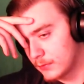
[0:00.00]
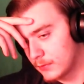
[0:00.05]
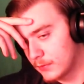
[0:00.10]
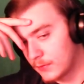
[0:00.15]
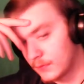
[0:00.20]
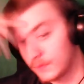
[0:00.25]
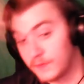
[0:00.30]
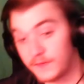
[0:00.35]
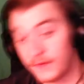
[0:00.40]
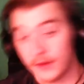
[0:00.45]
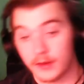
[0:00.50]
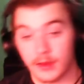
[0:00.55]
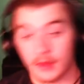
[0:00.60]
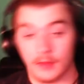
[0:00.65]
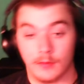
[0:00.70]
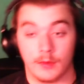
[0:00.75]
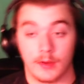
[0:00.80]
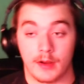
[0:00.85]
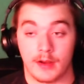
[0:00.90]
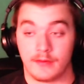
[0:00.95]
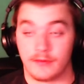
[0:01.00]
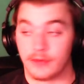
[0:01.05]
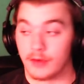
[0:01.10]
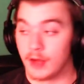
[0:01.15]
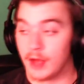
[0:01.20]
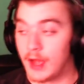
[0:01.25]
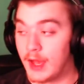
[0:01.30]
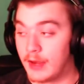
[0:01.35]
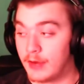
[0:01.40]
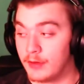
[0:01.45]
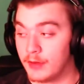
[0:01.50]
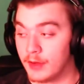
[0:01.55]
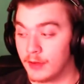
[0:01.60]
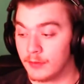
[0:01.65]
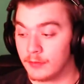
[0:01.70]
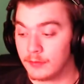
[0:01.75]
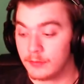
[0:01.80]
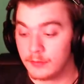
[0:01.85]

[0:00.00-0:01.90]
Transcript: Fuck it, whatever. I don't know.